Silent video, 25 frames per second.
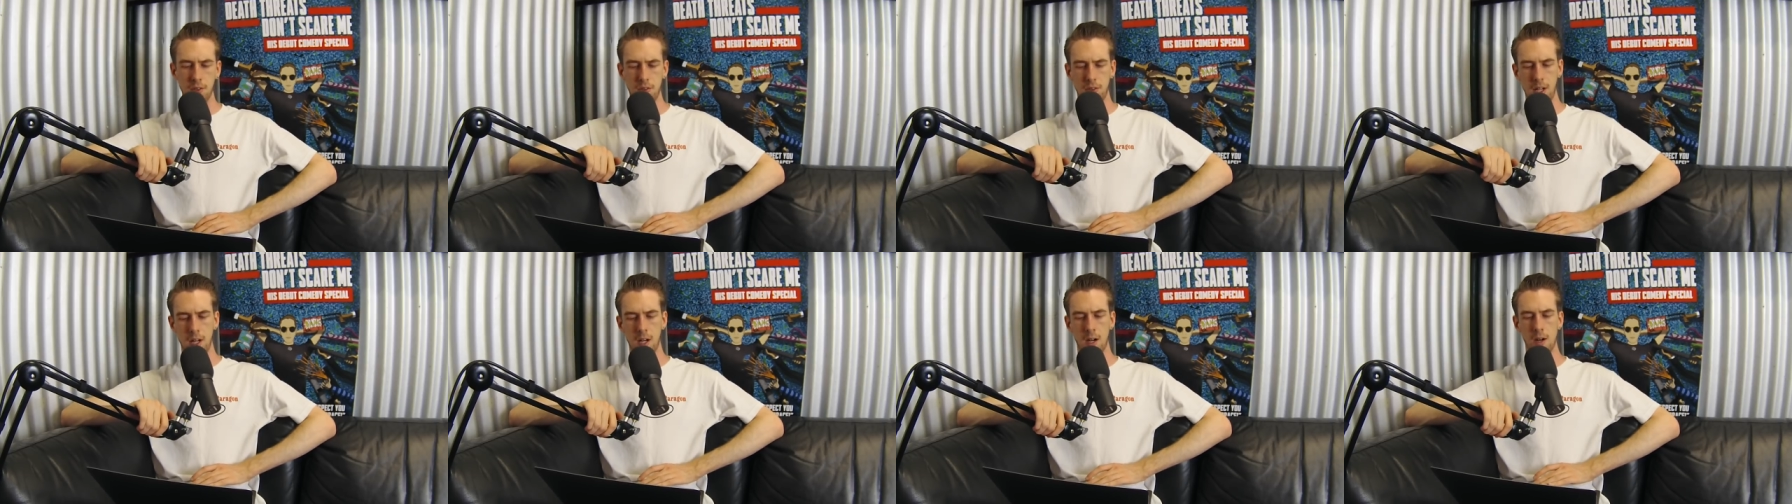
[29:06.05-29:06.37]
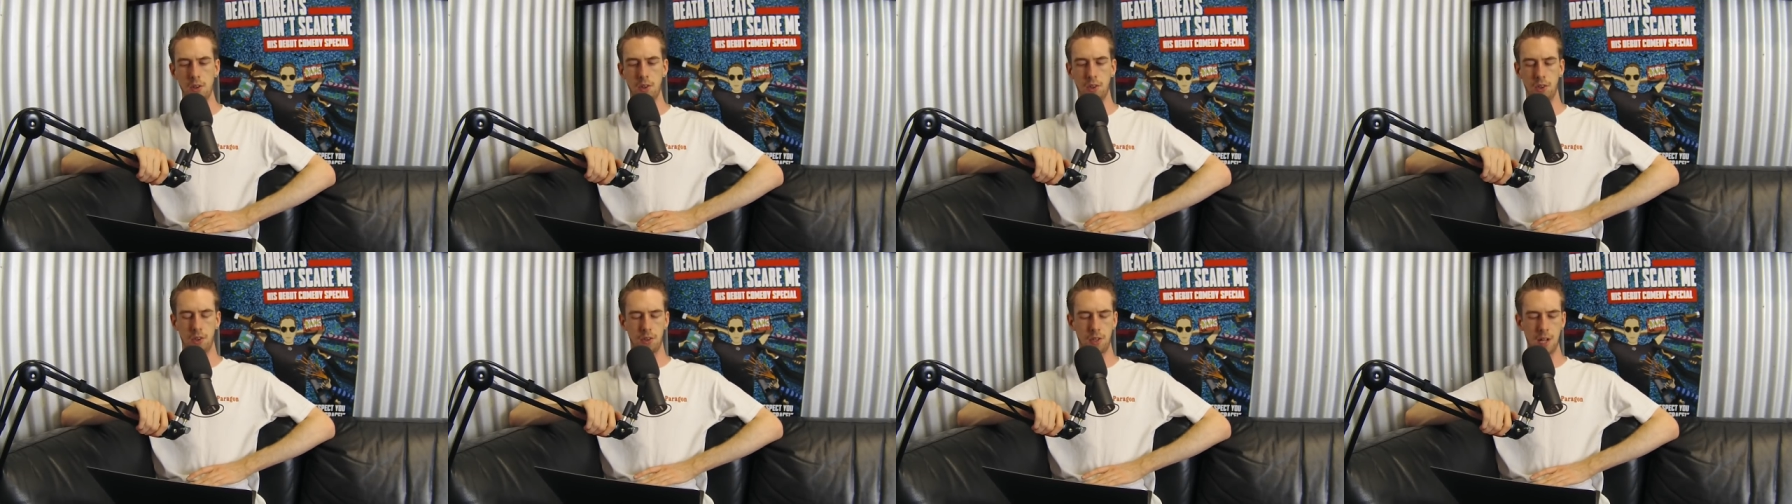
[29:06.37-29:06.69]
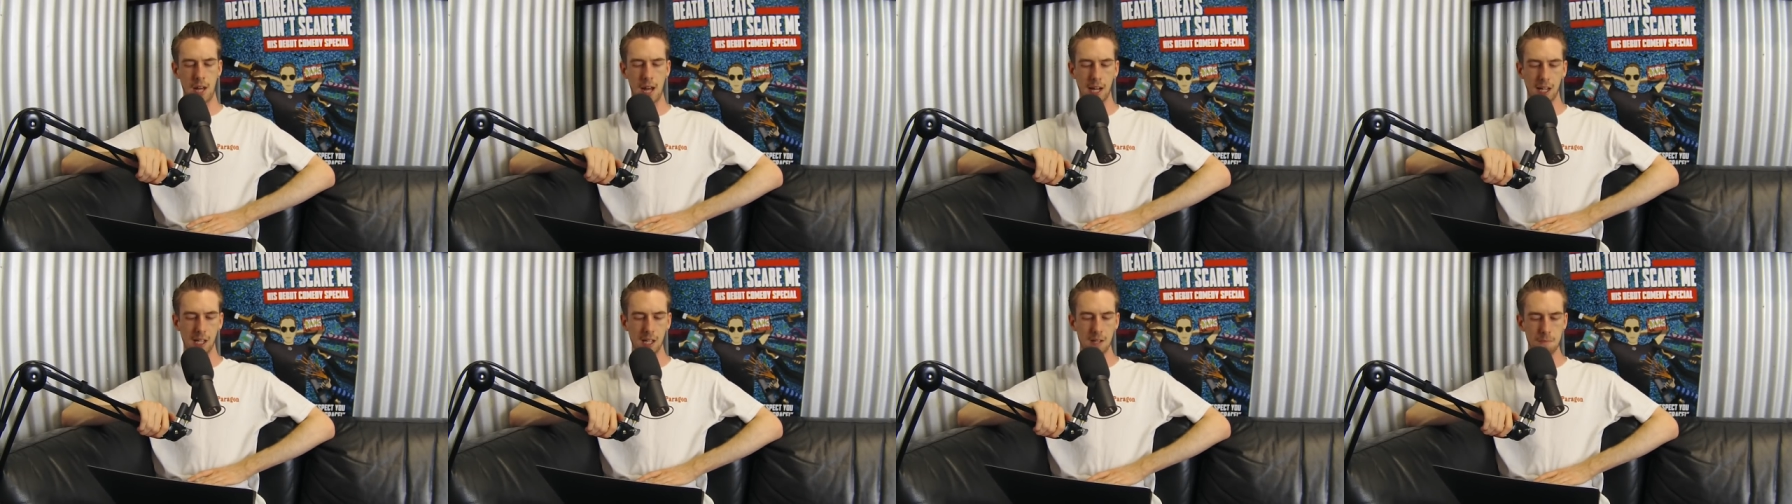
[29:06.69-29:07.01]
terrorist
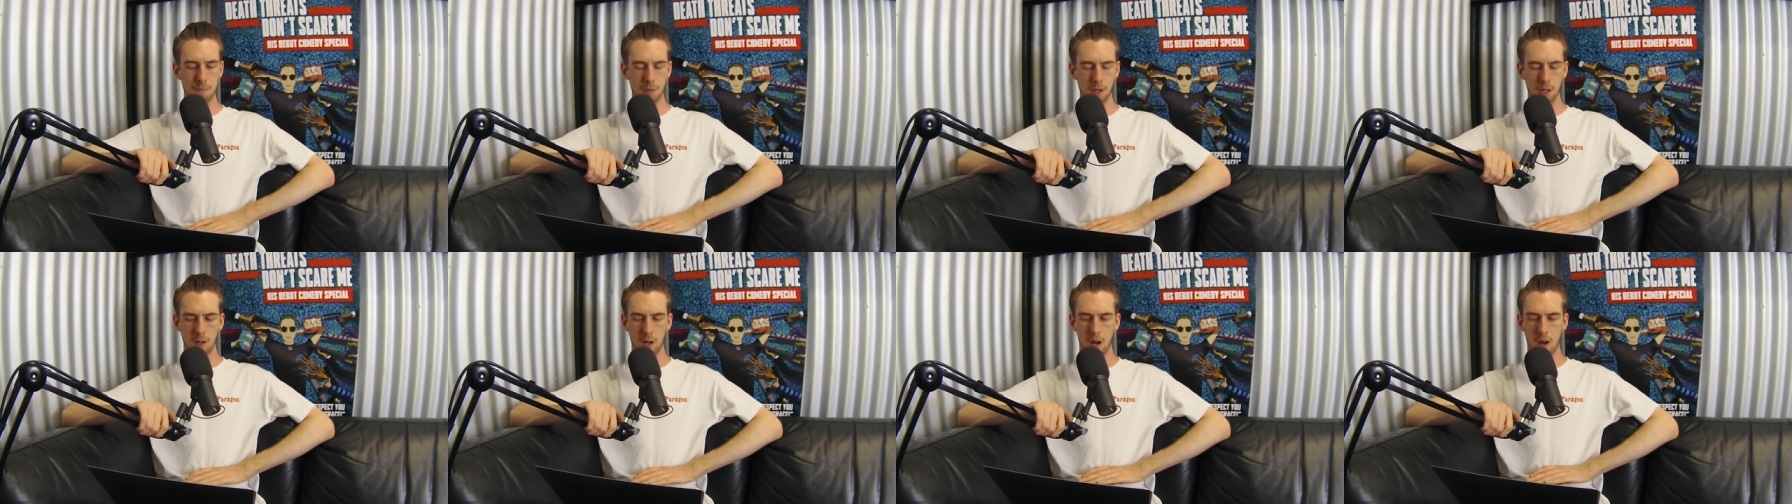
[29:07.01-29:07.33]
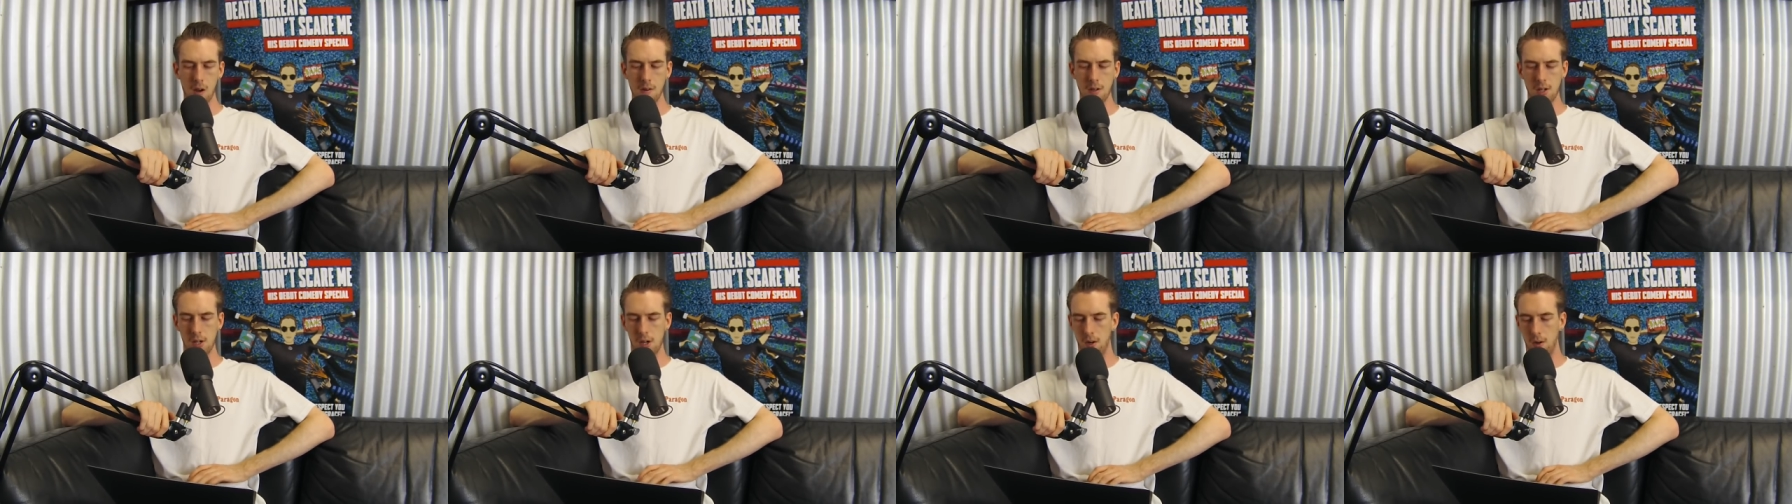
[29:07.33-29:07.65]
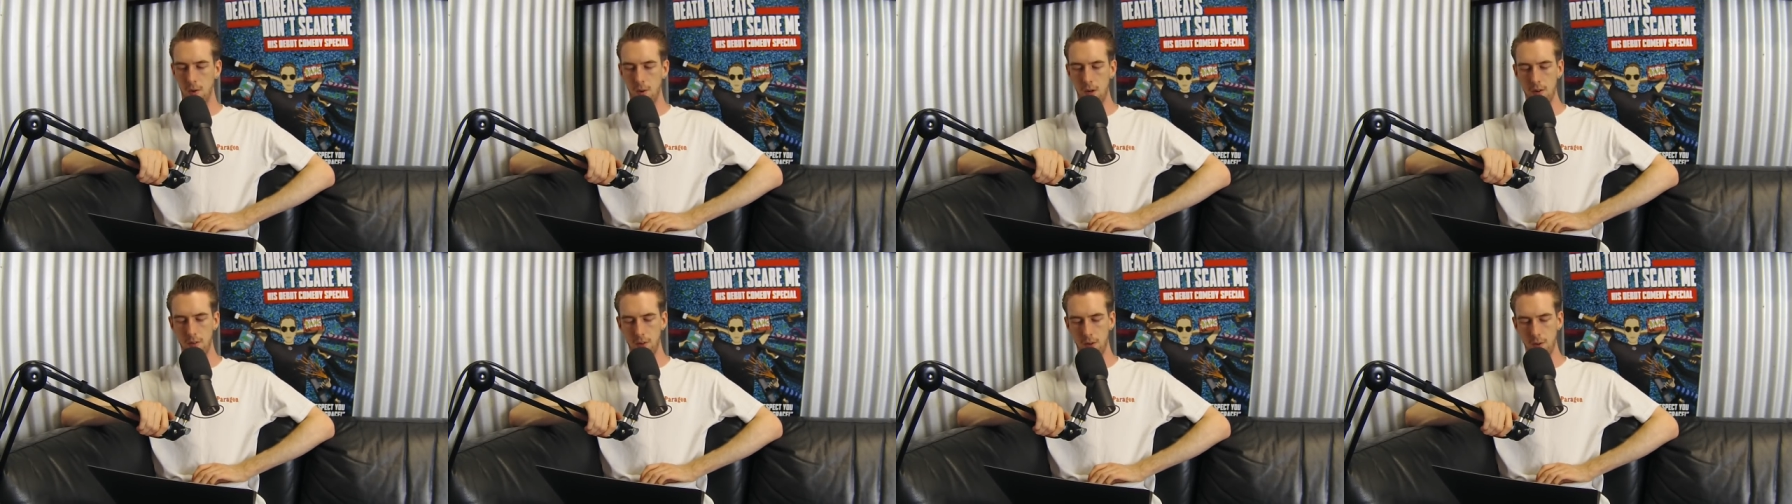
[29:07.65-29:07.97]
attack in Bogota or
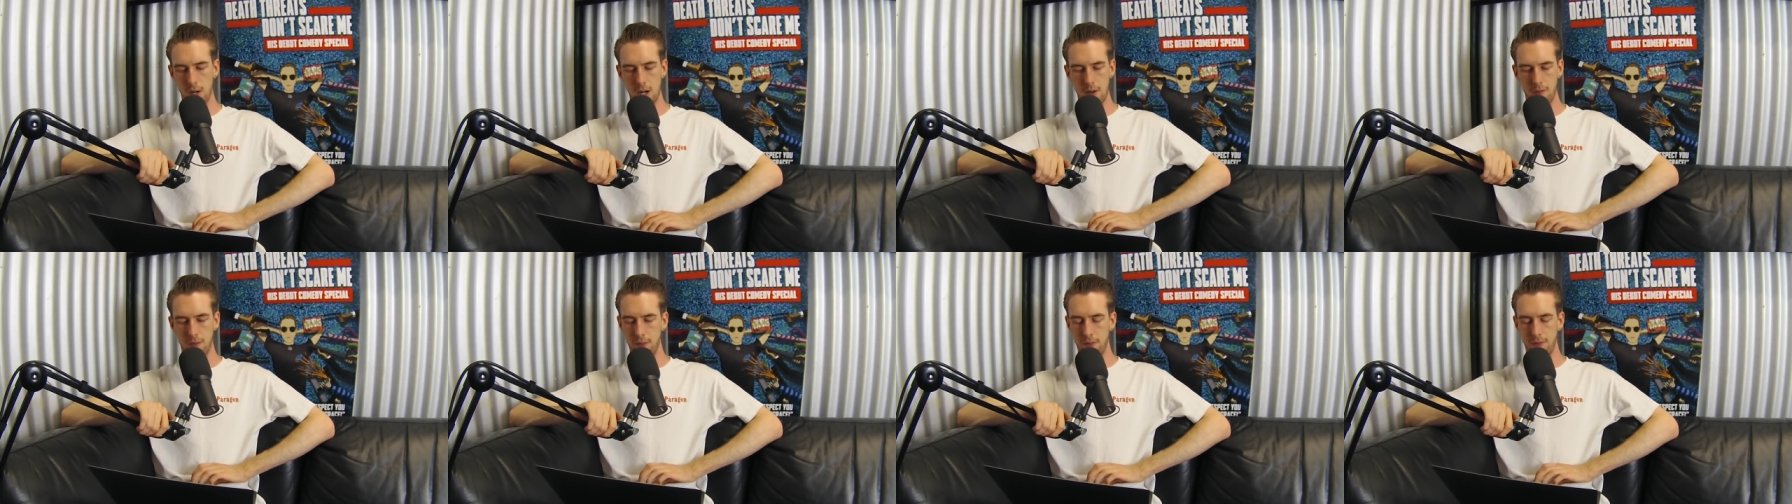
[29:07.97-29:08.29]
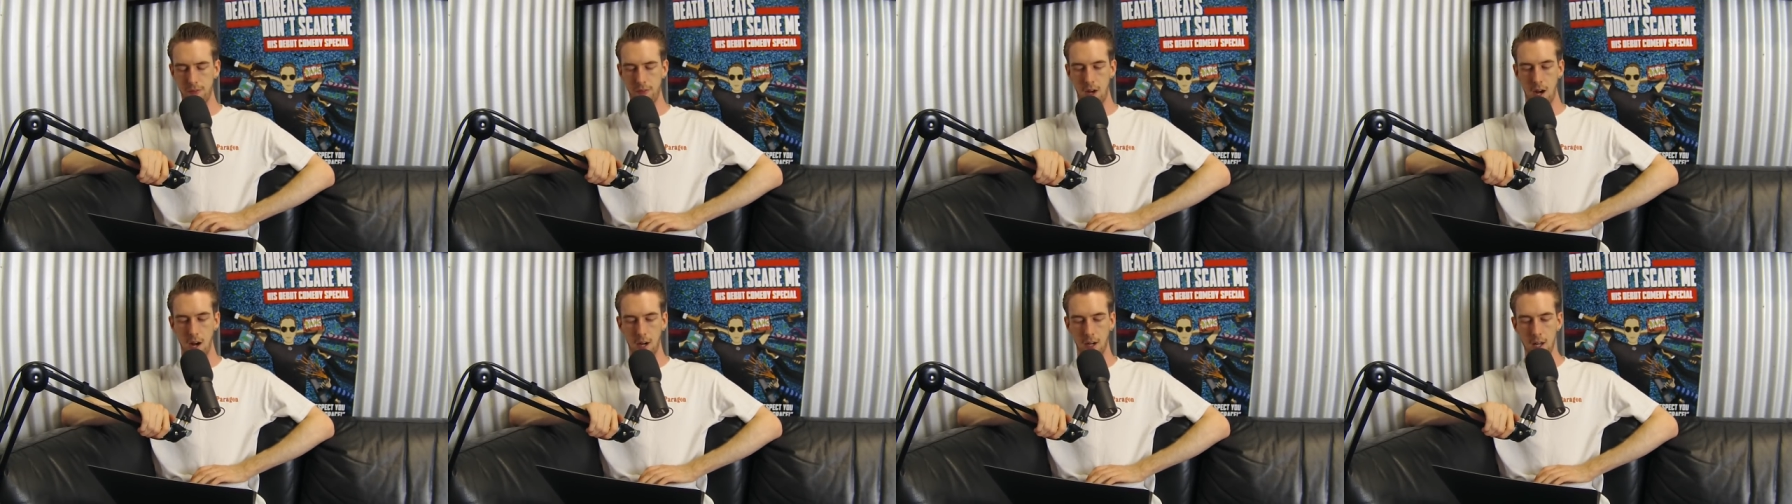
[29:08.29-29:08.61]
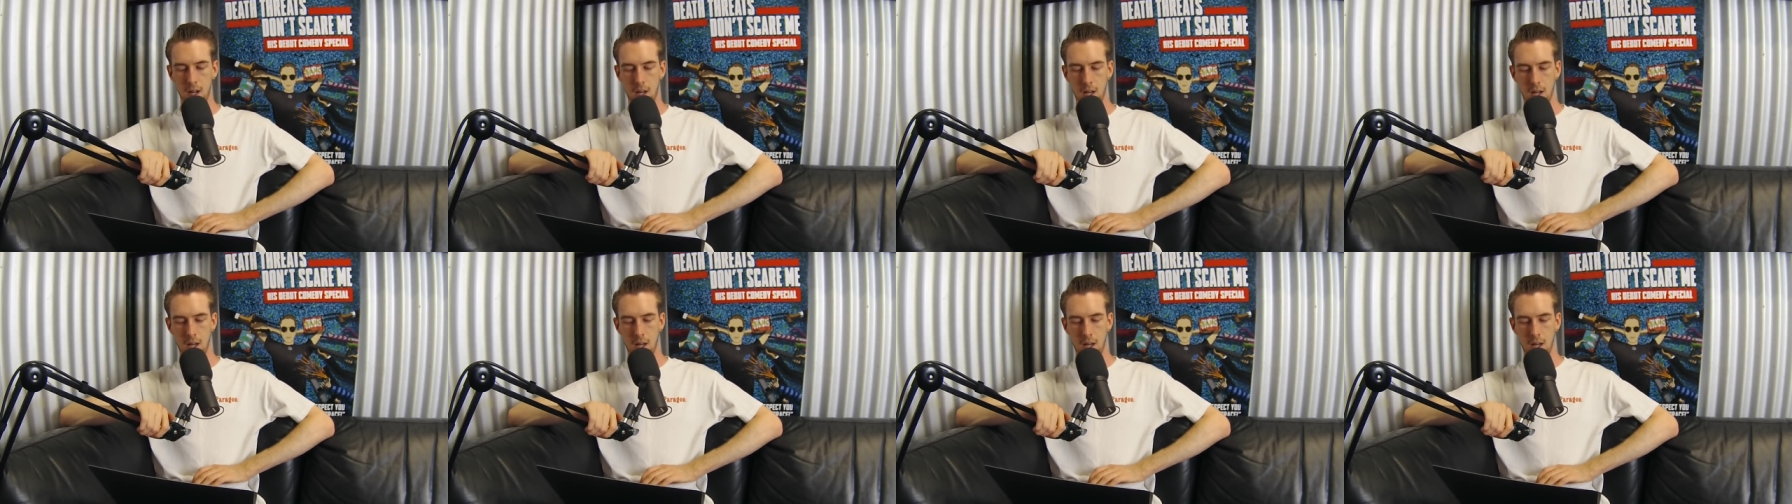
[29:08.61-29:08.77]
whatever, whatever the fuck.